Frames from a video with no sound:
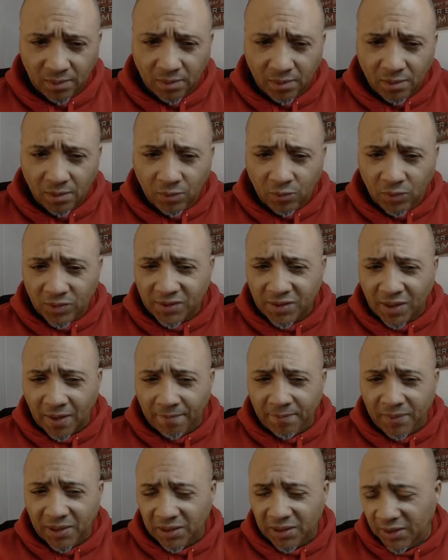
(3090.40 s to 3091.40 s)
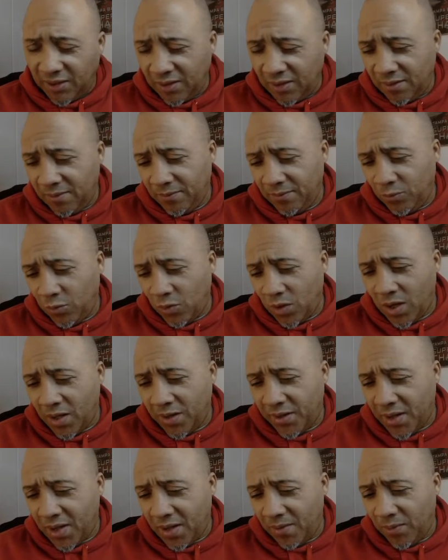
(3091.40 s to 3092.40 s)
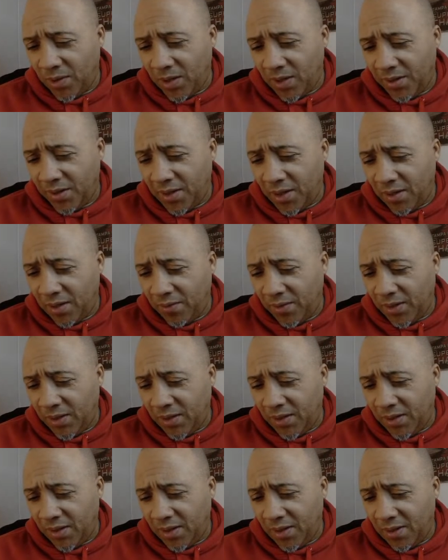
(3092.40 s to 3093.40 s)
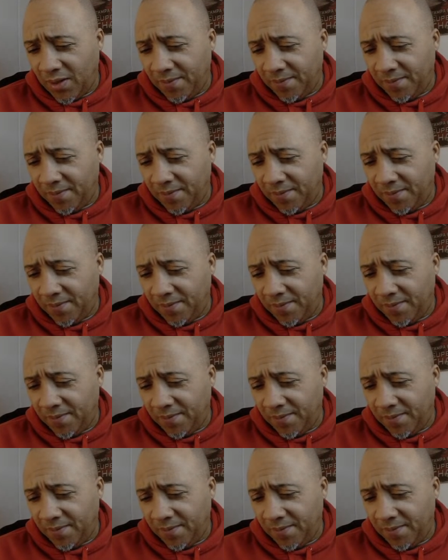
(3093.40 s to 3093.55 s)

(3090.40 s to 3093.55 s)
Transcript: What's up, Billy M? What up? What up? What up?